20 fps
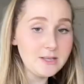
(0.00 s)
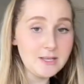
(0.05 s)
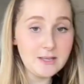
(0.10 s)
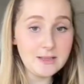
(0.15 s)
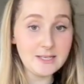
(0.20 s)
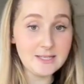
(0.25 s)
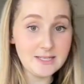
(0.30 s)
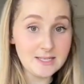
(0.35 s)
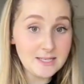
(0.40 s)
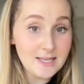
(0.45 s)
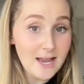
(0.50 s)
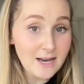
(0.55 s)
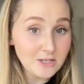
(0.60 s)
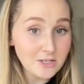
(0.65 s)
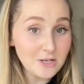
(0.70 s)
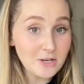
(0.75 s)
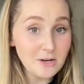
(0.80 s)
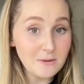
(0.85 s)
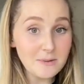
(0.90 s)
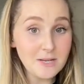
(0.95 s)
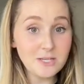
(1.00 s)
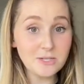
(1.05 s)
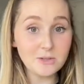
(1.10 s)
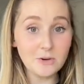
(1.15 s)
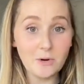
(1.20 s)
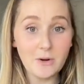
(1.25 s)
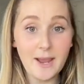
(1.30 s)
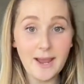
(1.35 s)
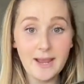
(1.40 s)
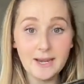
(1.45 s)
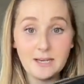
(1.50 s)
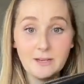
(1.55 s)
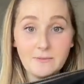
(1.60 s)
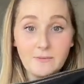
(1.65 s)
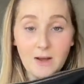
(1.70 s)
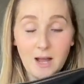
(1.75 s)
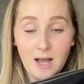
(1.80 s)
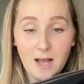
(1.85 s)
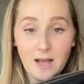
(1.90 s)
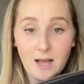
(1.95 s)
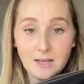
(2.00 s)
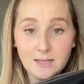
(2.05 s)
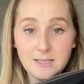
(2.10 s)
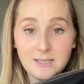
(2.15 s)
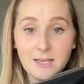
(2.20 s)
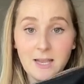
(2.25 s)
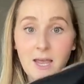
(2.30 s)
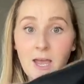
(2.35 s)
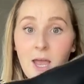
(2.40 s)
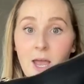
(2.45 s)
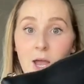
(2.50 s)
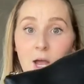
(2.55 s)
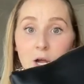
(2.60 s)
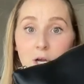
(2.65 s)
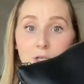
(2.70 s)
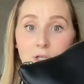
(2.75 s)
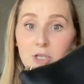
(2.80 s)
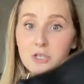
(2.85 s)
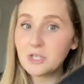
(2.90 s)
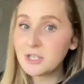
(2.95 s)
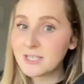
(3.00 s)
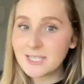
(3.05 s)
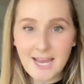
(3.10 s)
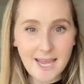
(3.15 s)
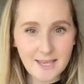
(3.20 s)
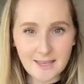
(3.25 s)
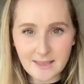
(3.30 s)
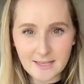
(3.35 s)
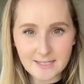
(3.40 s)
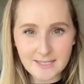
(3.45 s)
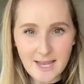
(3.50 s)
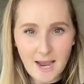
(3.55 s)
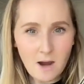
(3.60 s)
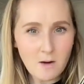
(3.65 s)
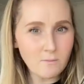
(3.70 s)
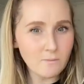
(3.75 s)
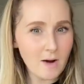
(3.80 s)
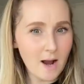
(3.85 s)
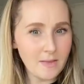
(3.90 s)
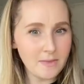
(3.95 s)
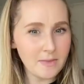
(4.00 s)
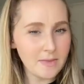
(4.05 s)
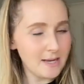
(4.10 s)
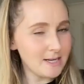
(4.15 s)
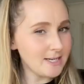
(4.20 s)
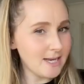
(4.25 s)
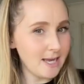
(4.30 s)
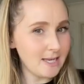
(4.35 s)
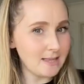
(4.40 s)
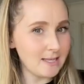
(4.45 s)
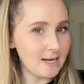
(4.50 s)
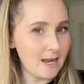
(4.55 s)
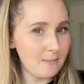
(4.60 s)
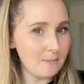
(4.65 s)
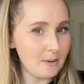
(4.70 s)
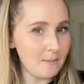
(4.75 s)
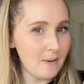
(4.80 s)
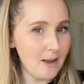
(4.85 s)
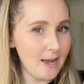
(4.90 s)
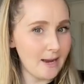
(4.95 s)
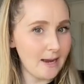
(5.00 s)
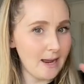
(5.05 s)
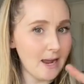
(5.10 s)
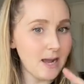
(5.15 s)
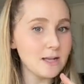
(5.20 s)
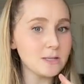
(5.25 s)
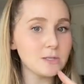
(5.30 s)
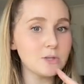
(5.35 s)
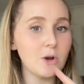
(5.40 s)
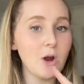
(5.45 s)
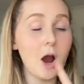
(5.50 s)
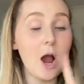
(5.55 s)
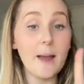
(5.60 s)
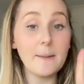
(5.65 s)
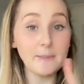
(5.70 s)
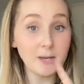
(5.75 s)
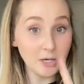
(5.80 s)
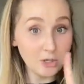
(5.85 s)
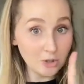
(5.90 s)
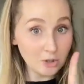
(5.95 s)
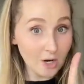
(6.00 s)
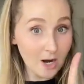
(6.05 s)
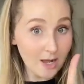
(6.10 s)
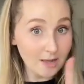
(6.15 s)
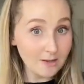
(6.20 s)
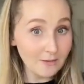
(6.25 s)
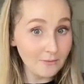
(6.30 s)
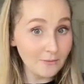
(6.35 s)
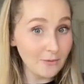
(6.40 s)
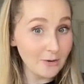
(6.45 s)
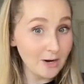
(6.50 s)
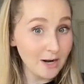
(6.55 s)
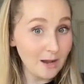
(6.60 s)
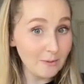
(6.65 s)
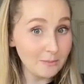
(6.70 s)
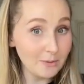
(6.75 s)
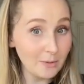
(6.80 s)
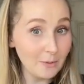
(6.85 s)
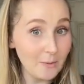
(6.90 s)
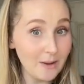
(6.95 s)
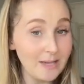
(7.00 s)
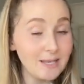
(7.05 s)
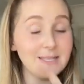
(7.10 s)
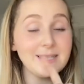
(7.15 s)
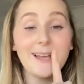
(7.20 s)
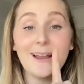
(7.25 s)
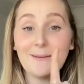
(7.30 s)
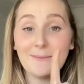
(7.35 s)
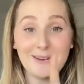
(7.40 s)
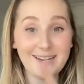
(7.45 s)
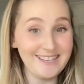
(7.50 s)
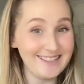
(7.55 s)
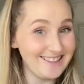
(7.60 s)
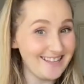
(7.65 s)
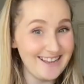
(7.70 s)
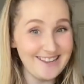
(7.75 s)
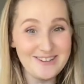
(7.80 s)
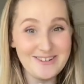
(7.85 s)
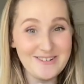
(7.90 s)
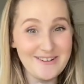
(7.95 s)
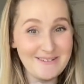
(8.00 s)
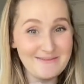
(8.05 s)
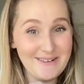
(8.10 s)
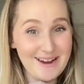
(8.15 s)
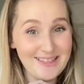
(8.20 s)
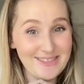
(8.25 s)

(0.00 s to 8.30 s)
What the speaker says: that this is actually going to be so handy for us to just take this out rather than take the nappy bag out. So I'm going to trial it for a couple of weeks and I'm going to let you know my